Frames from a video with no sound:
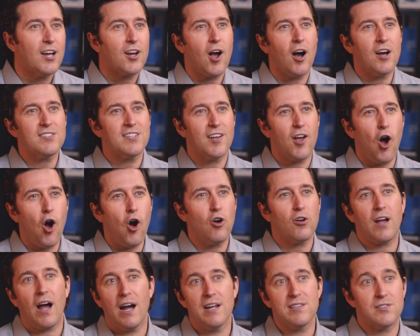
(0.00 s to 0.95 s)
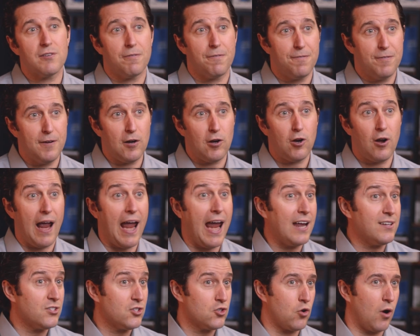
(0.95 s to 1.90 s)
causing all kinds of fear
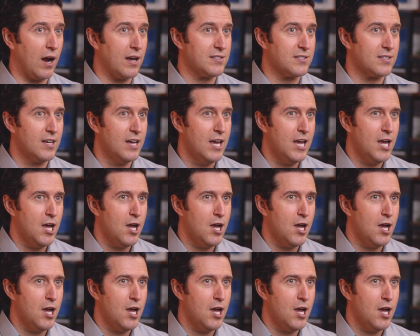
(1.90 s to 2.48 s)
and stress,